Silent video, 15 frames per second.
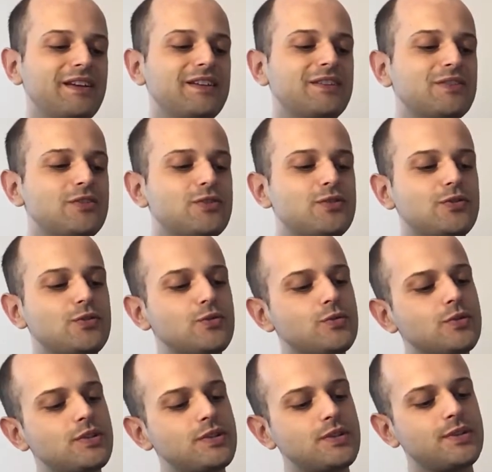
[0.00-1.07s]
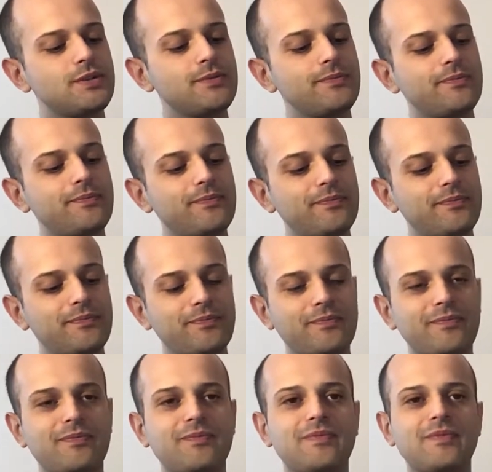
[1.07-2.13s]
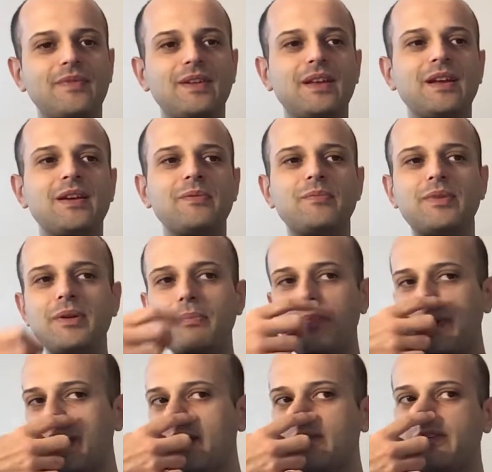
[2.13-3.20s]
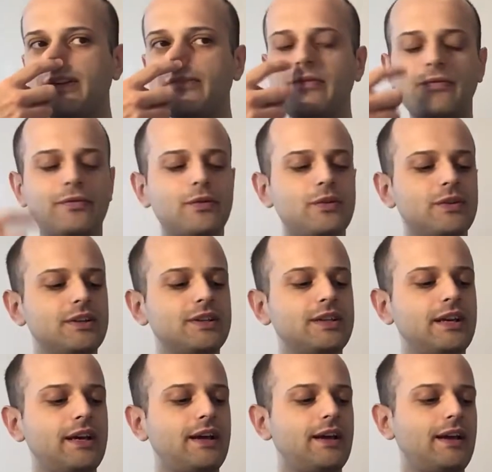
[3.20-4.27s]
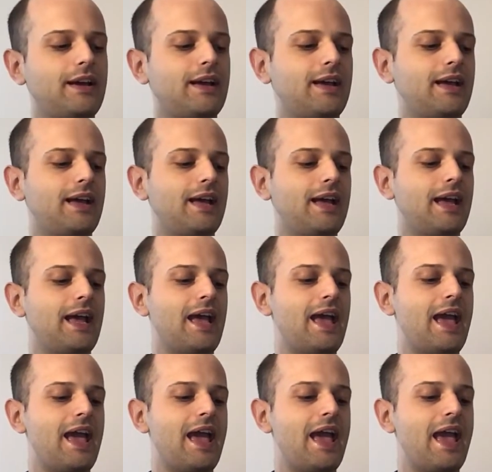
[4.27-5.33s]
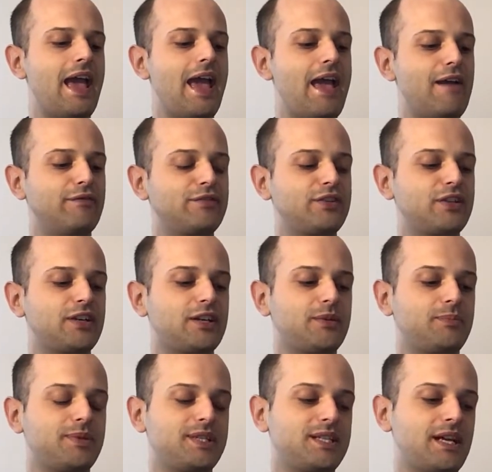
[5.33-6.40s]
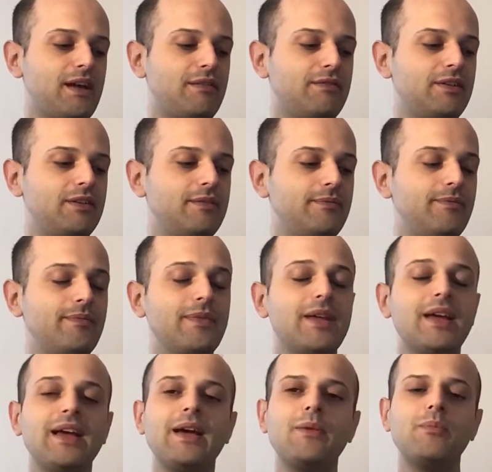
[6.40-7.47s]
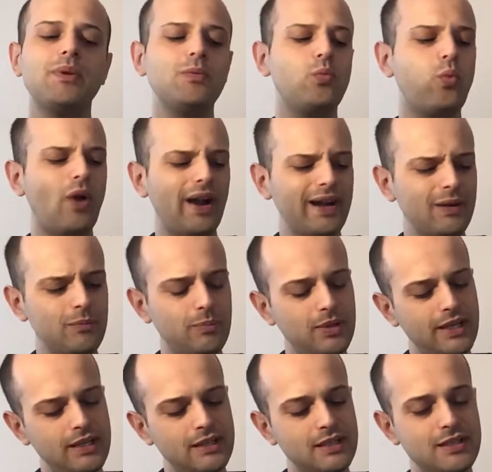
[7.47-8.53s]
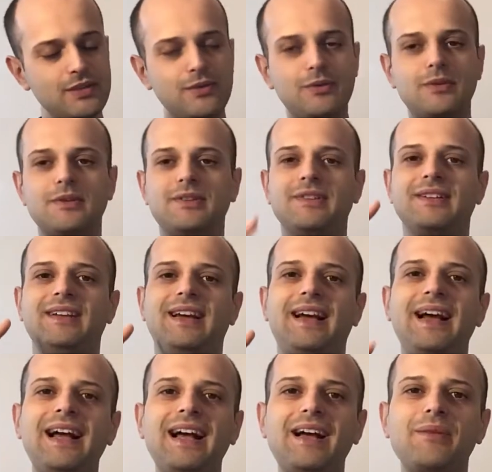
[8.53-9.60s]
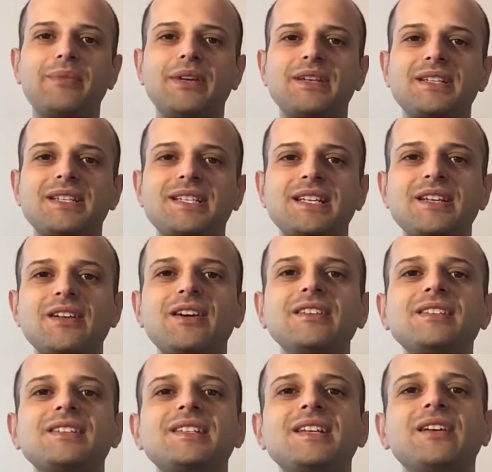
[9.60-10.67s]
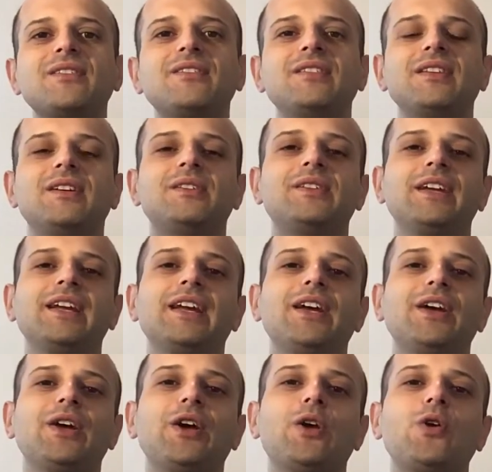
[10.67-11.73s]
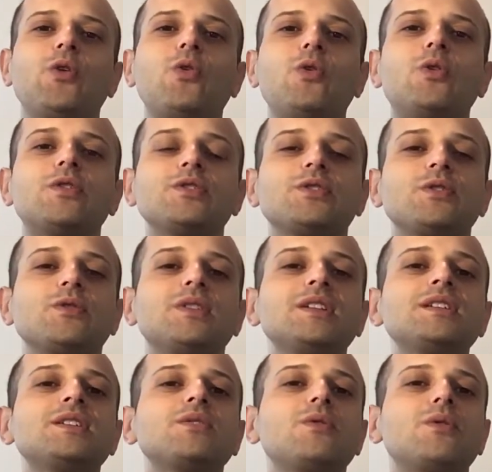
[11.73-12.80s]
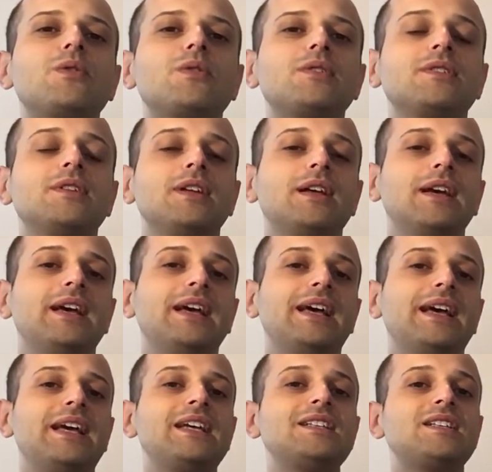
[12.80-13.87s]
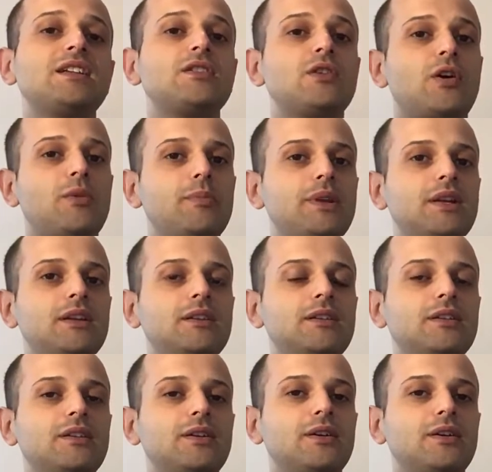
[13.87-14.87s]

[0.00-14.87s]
sus, preparing for the F sharp 7. But why I'm playing this chord? Because it's another secondary chord. So this chord is the dominant